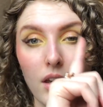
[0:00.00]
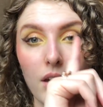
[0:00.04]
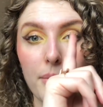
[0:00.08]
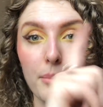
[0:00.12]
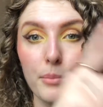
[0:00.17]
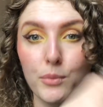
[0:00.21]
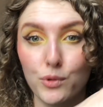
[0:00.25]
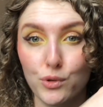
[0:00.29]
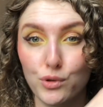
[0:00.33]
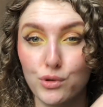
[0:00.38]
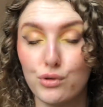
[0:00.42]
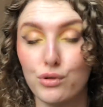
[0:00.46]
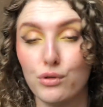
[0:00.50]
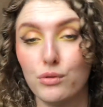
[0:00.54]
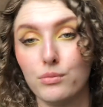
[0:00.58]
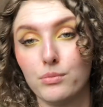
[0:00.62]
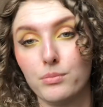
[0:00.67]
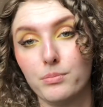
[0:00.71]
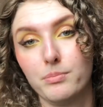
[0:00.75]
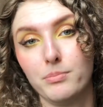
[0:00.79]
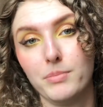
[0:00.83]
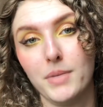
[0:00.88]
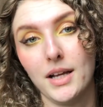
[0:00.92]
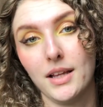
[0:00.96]
Moonshroom
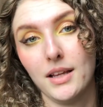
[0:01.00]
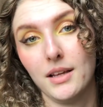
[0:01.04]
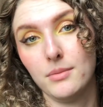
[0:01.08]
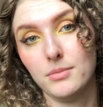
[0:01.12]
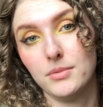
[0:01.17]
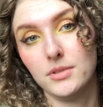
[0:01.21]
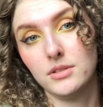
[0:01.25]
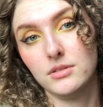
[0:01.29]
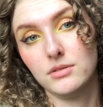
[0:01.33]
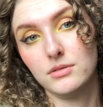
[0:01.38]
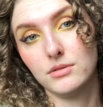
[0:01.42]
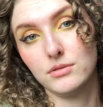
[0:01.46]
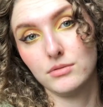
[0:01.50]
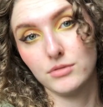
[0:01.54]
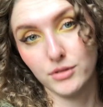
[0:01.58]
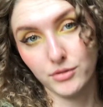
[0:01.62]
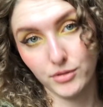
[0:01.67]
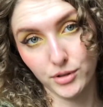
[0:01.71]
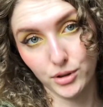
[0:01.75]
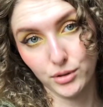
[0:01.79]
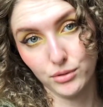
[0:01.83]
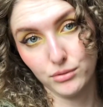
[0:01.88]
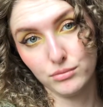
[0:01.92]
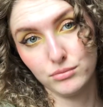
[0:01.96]
palette
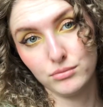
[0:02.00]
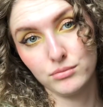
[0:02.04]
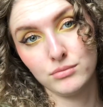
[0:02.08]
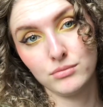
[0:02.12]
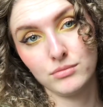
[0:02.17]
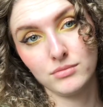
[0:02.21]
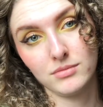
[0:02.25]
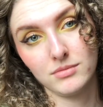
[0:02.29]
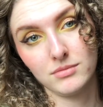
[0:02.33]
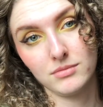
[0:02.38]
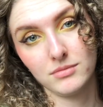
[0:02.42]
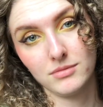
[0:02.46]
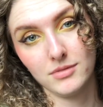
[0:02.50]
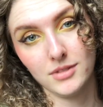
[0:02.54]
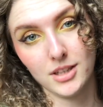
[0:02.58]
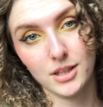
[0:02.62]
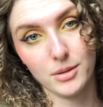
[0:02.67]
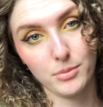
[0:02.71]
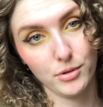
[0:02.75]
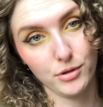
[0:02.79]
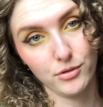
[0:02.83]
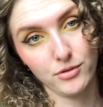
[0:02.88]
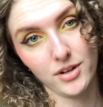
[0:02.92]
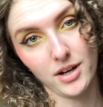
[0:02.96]
review. They're
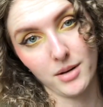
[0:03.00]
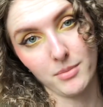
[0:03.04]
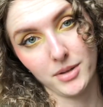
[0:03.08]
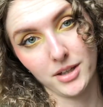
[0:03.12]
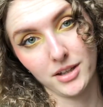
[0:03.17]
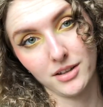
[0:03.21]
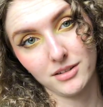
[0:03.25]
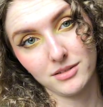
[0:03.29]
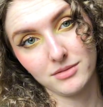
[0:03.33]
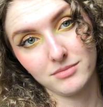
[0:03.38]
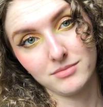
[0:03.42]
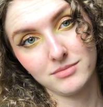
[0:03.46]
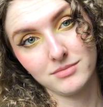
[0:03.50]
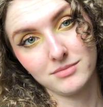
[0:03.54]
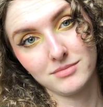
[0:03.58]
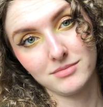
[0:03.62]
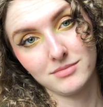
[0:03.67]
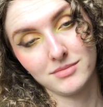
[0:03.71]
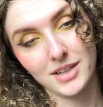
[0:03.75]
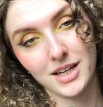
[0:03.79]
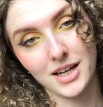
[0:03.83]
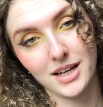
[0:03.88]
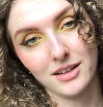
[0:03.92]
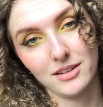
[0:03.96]
both coming
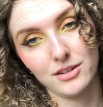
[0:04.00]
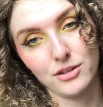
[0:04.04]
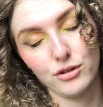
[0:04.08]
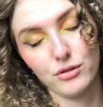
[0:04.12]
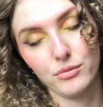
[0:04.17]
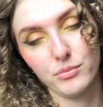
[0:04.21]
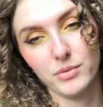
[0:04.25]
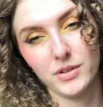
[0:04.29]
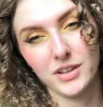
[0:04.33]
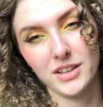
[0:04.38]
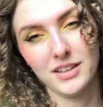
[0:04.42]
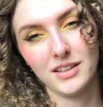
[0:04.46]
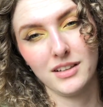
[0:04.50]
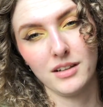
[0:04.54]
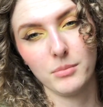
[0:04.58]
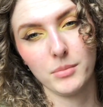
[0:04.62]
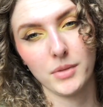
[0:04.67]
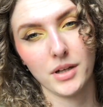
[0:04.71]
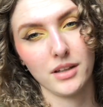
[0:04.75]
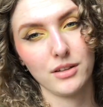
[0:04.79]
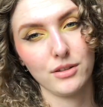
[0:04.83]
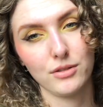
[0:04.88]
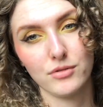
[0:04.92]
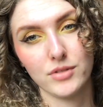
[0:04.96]
and hopefully I'm
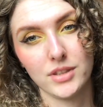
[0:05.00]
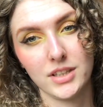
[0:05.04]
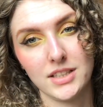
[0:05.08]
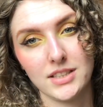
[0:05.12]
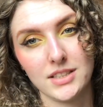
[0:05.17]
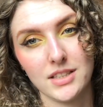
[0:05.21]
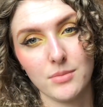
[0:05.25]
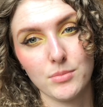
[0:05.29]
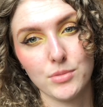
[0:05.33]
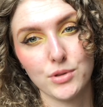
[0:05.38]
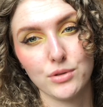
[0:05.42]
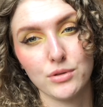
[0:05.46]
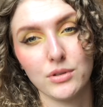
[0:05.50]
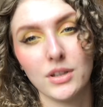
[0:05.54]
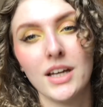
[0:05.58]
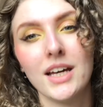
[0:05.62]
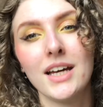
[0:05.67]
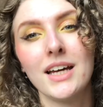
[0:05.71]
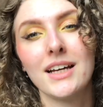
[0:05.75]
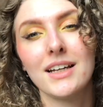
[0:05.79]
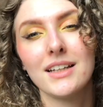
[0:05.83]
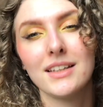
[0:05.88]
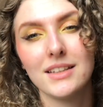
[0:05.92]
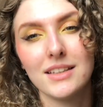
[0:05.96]
gonna release them soon.
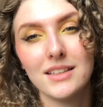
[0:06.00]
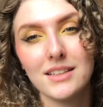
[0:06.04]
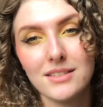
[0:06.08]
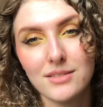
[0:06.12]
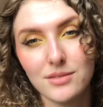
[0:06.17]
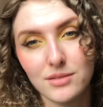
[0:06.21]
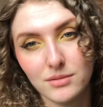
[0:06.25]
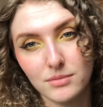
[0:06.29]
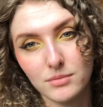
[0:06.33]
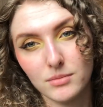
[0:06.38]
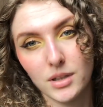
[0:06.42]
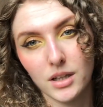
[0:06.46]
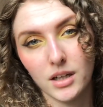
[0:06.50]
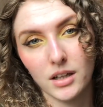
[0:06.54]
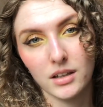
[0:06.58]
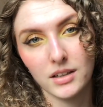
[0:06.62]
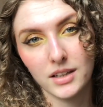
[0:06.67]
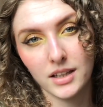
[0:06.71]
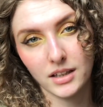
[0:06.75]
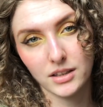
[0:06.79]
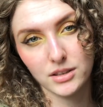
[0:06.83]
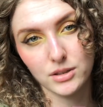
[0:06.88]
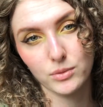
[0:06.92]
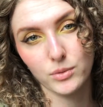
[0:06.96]
This
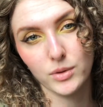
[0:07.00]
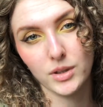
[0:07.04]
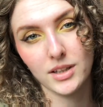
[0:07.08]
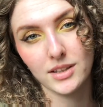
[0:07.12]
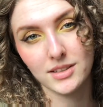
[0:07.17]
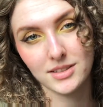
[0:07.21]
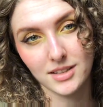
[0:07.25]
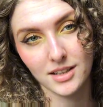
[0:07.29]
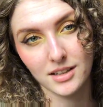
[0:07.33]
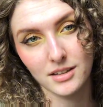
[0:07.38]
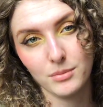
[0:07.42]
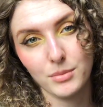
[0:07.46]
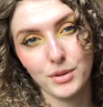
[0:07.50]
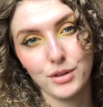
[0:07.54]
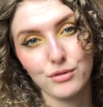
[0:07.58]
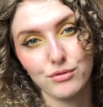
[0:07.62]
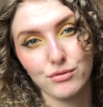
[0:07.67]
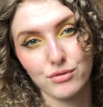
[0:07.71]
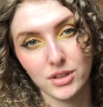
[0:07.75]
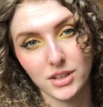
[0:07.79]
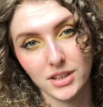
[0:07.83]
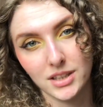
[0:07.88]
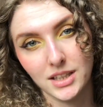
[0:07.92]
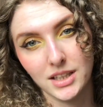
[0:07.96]
next week it's gonna be
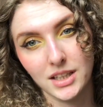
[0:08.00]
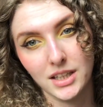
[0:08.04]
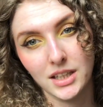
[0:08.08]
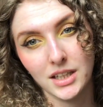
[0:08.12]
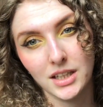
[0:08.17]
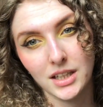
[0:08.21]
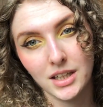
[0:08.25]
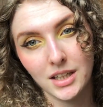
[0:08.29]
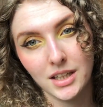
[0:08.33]
really